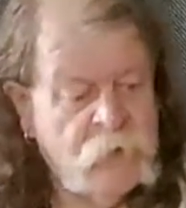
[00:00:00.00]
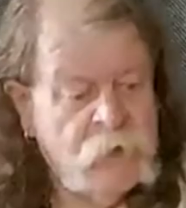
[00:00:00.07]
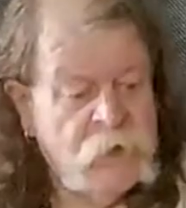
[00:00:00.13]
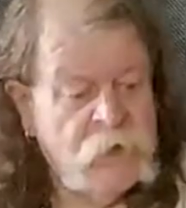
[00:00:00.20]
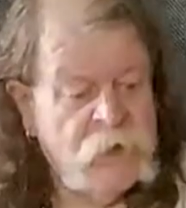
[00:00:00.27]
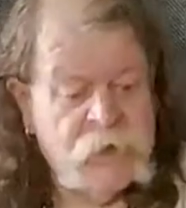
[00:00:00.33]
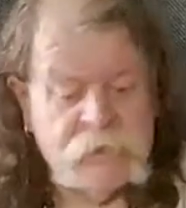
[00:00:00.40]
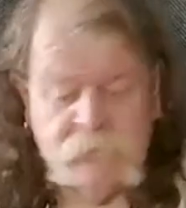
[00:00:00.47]

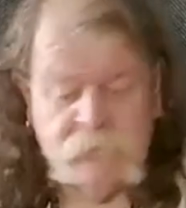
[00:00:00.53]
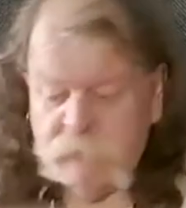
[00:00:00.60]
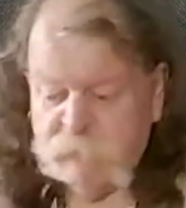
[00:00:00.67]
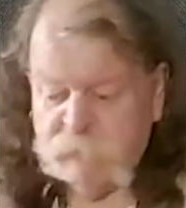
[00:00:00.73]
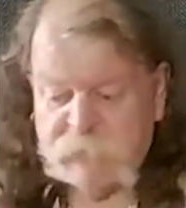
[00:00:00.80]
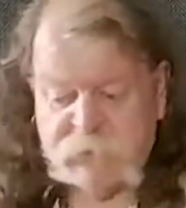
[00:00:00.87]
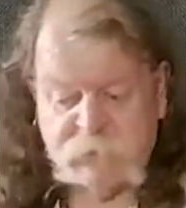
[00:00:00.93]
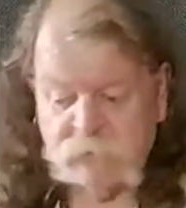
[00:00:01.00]
And there were
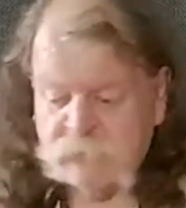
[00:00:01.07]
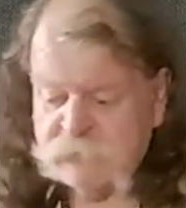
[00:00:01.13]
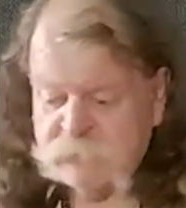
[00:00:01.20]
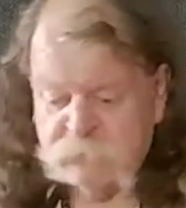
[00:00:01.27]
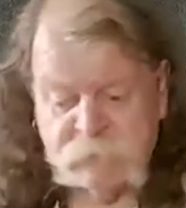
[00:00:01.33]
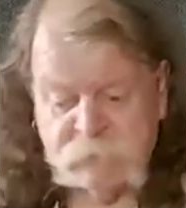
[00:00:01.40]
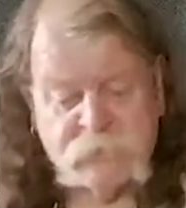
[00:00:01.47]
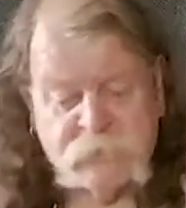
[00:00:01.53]
barrels
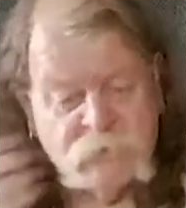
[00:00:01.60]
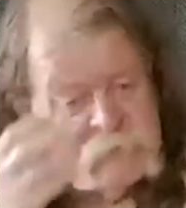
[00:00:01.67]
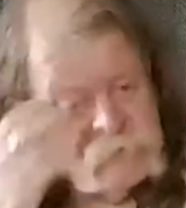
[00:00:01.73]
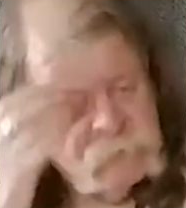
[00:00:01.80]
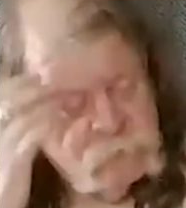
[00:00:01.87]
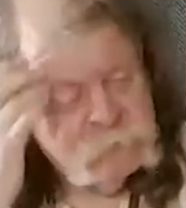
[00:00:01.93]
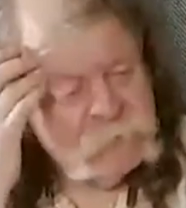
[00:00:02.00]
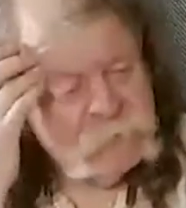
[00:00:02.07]
and barrels
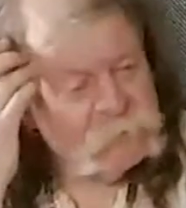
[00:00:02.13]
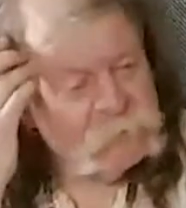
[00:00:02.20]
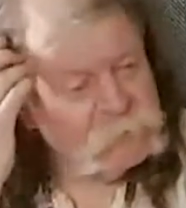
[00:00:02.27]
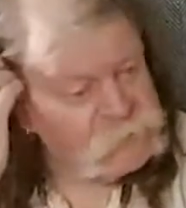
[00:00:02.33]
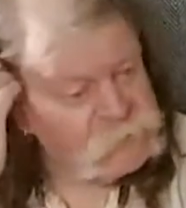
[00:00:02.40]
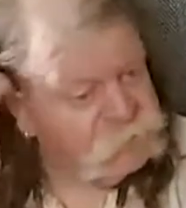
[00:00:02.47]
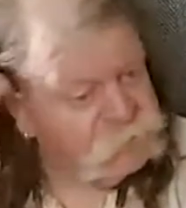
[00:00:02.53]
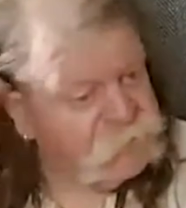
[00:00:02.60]
and
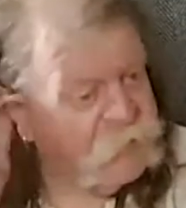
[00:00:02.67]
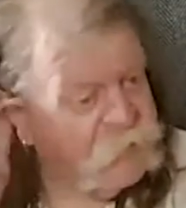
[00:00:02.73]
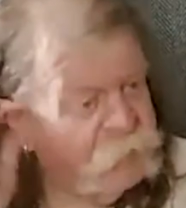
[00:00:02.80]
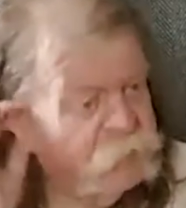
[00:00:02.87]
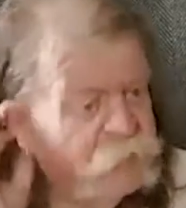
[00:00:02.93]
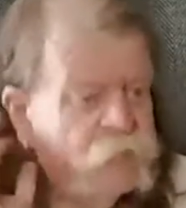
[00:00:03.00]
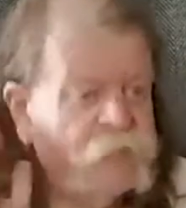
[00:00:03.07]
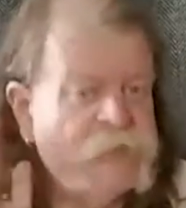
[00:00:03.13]
barrels of
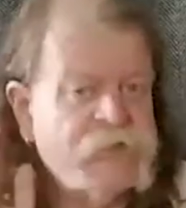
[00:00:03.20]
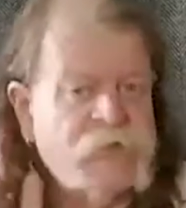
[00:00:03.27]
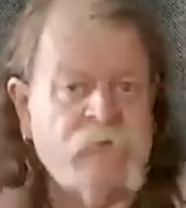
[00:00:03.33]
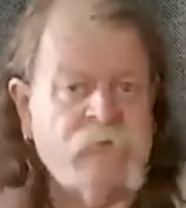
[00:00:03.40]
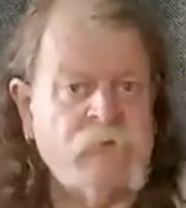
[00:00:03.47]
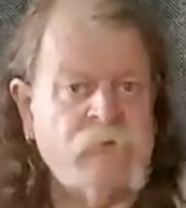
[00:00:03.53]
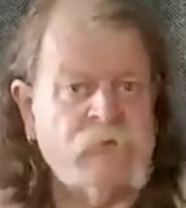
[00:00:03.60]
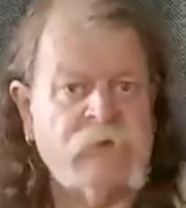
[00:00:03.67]
amber, which of
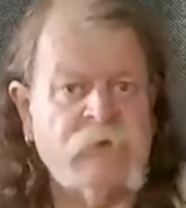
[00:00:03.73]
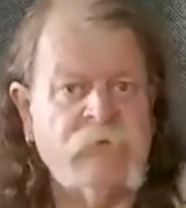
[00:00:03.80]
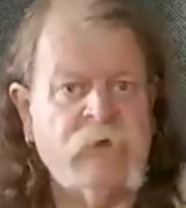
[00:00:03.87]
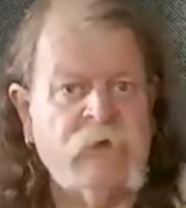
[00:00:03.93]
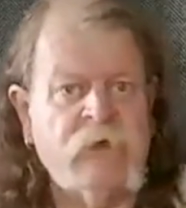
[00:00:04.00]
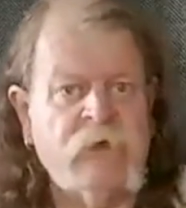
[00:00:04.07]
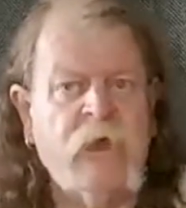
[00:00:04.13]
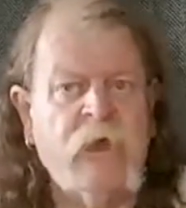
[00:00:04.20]
course they
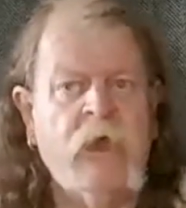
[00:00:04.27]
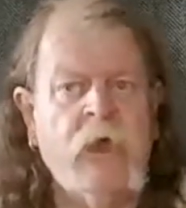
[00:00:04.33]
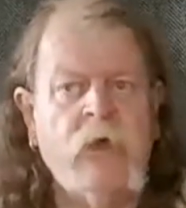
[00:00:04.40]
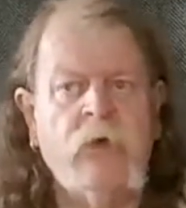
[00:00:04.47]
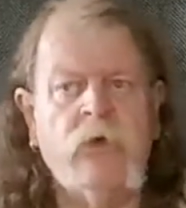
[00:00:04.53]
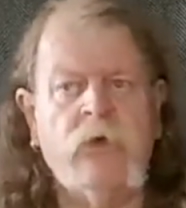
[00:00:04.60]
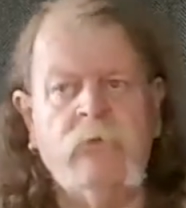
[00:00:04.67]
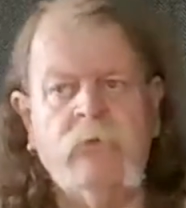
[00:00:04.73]
made a
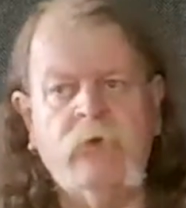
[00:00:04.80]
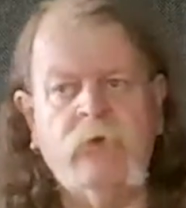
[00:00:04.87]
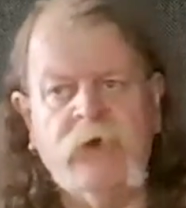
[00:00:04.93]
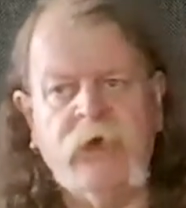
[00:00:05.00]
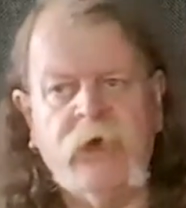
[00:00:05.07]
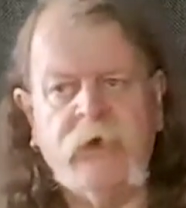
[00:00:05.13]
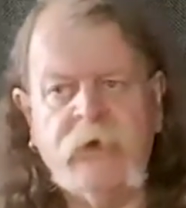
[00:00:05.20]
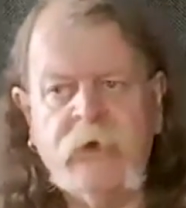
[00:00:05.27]
lot of money
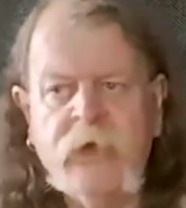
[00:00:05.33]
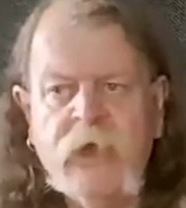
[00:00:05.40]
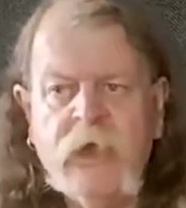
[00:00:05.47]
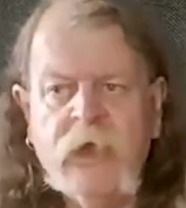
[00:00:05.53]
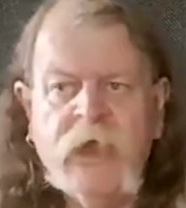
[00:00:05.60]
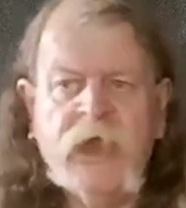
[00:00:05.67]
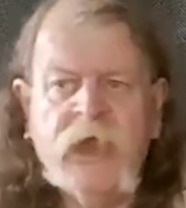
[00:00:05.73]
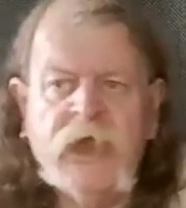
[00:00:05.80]
at.
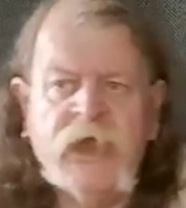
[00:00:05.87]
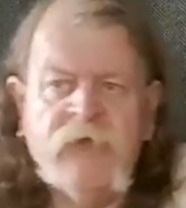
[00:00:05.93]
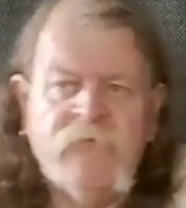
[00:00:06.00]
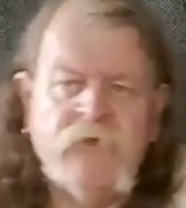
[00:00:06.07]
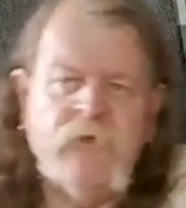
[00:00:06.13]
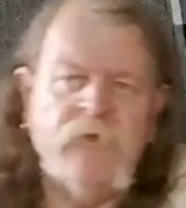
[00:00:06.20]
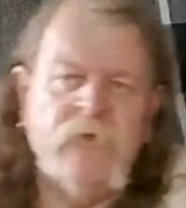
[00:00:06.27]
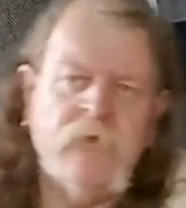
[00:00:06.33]
If
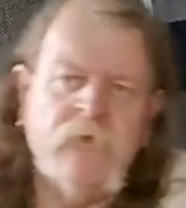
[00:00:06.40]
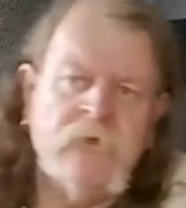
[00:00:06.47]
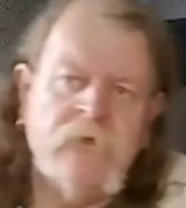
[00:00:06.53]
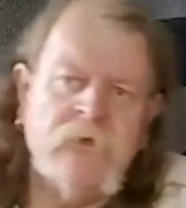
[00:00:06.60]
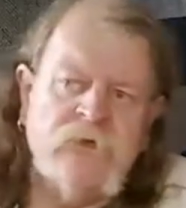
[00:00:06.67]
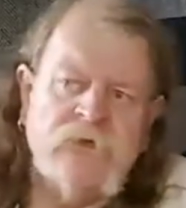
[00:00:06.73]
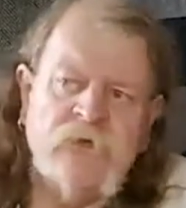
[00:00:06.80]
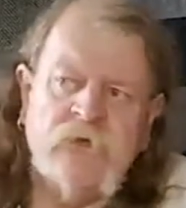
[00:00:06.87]
you
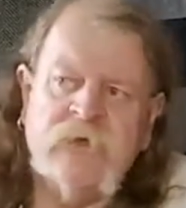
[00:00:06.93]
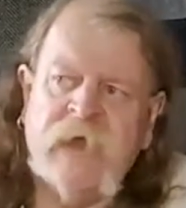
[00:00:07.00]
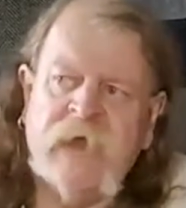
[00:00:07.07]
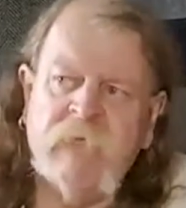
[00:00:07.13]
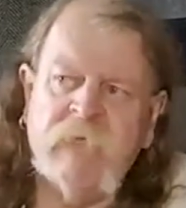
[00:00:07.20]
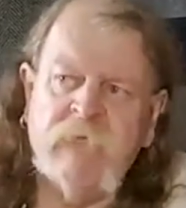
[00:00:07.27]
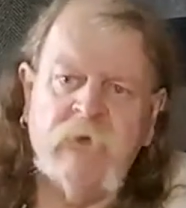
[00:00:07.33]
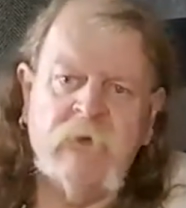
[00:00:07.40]
took
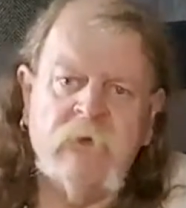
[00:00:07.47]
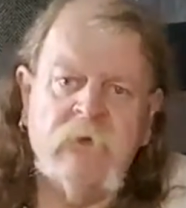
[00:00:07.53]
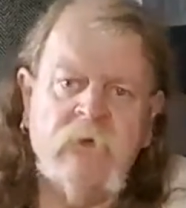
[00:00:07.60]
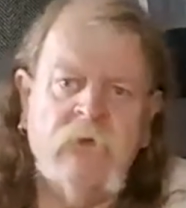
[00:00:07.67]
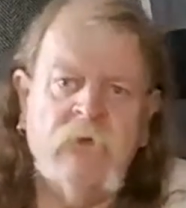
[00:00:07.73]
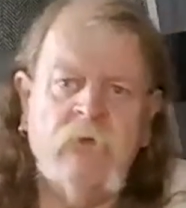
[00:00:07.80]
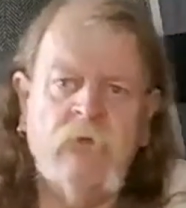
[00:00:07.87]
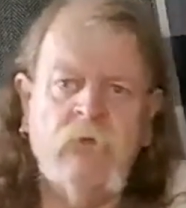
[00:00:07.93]
amber
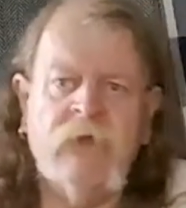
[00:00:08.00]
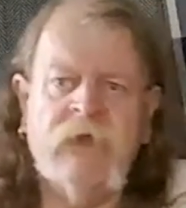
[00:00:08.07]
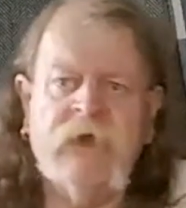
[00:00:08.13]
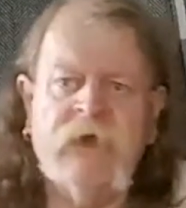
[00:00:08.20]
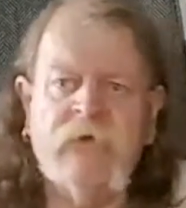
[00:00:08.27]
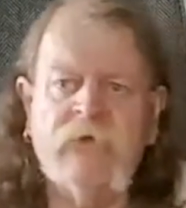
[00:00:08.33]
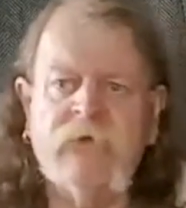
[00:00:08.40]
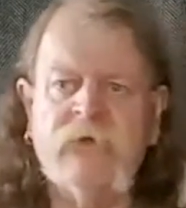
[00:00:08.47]

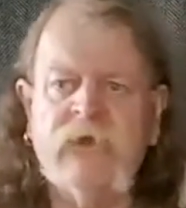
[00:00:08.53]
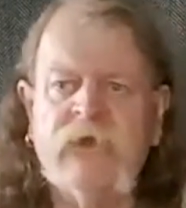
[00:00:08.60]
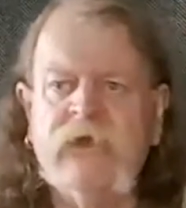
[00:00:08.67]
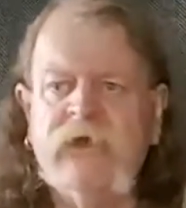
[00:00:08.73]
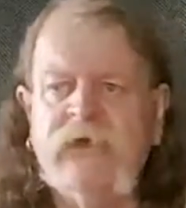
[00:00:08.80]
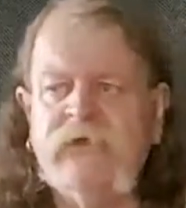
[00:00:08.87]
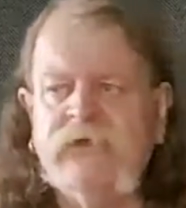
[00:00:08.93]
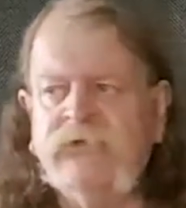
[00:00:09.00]
without
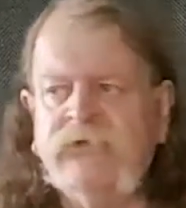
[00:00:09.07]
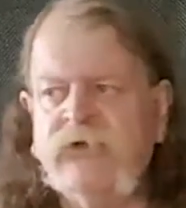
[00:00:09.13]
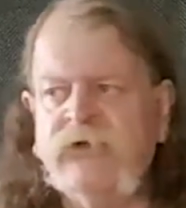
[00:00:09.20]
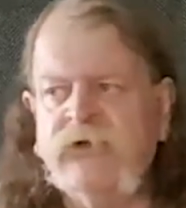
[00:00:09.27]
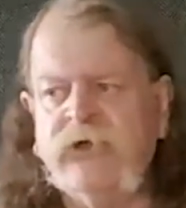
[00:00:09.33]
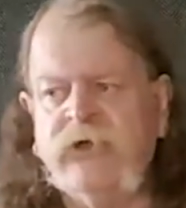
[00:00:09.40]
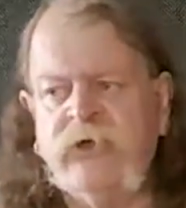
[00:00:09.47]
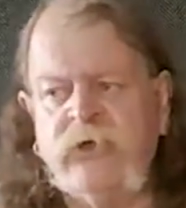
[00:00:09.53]
the
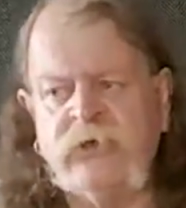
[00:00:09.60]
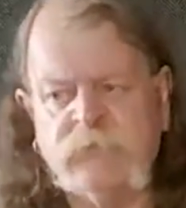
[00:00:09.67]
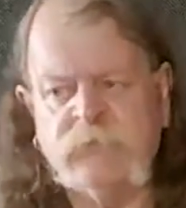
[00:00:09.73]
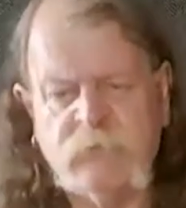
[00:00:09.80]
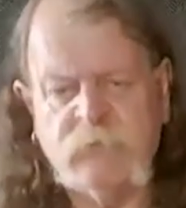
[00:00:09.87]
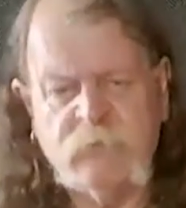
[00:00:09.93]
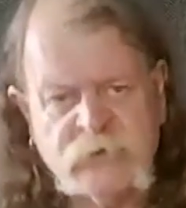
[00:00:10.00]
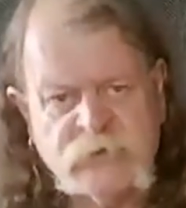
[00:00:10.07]
Teutonic Knights'
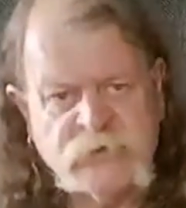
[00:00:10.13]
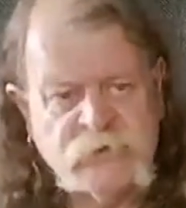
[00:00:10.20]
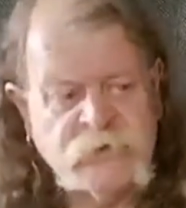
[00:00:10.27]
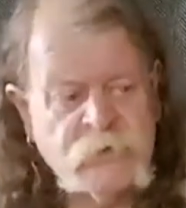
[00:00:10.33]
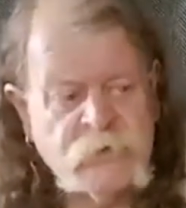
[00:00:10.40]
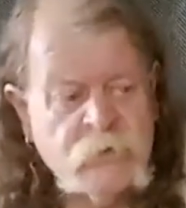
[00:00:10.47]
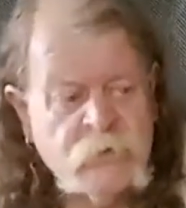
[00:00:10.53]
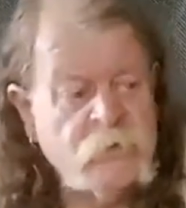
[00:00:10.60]
permission,
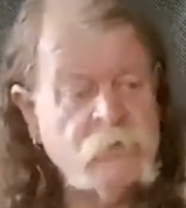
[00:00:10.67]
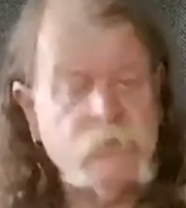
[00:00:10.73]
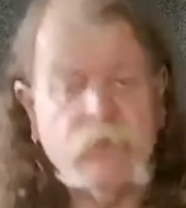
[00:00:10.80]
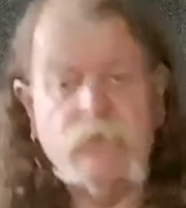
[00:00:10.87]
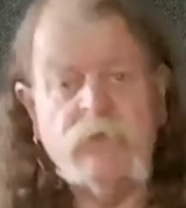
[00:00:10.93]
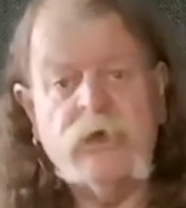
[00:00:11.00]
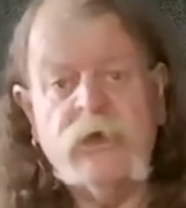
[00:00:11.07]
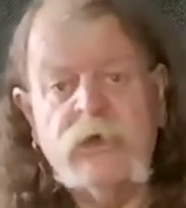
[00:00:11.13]
they
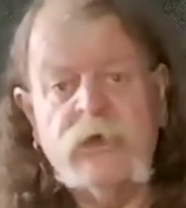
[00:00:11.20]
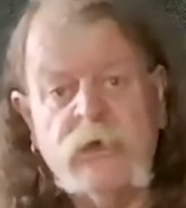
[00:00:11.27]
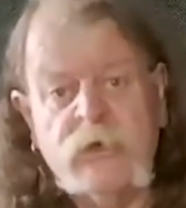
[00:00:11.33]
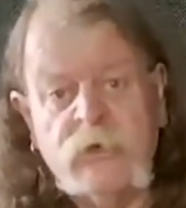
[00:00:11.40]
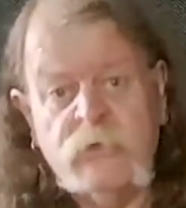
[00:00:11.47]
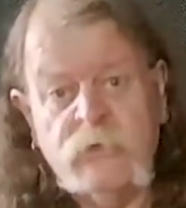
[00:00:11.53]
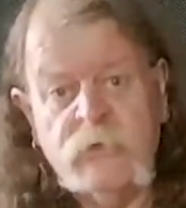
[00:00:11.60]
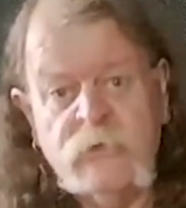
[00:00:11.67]
would kill you.
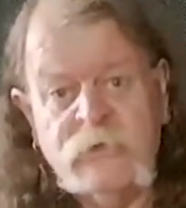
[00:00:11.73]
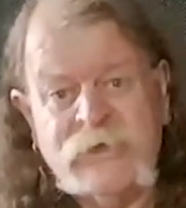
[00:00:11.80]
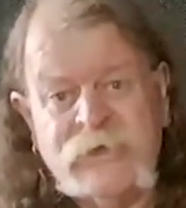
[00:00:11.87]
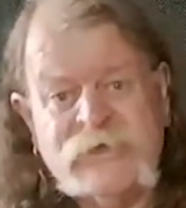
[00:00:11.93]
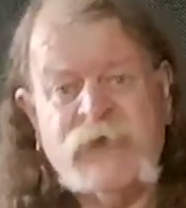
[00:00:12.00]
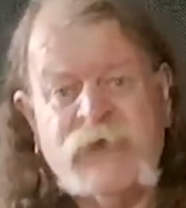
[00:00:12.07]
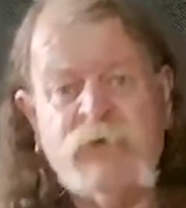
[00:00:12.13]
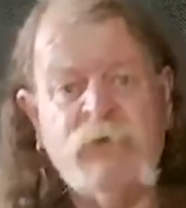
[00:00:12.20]

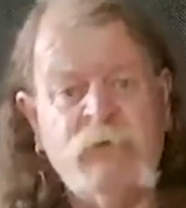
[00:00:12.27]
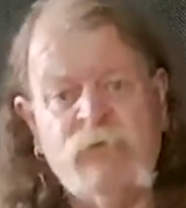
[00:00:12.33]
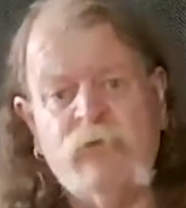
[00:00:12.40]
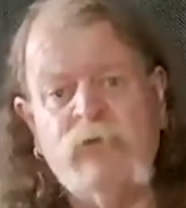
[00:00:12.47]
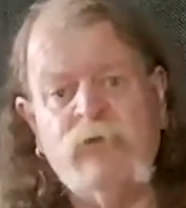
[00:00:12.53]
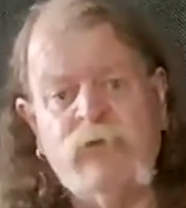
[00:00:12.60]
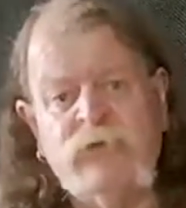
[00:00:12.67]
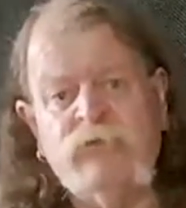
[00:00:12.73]
That's how
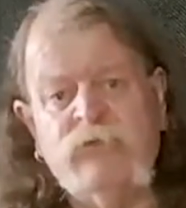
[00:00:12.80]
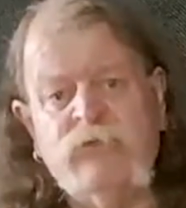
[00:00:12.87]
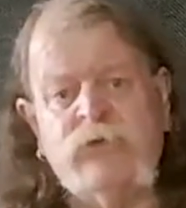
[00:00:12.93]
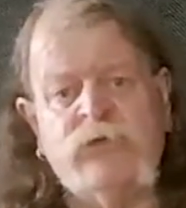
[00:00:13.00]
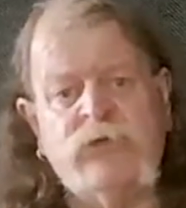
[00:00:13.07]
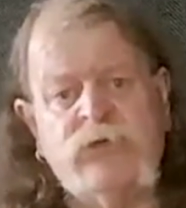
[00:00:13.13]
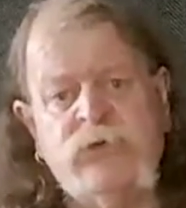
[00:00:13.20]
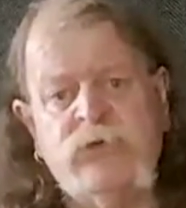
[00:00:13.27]
important it was
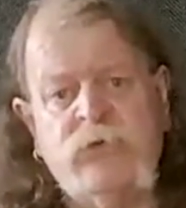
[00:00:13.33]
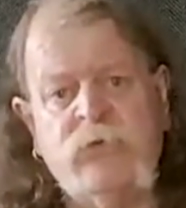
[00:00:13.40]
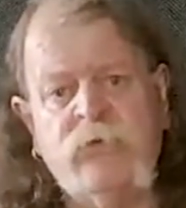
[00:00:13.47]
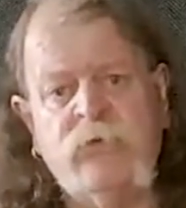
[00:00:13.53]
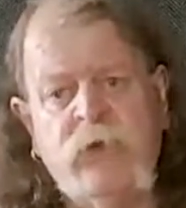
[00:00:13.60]
to them.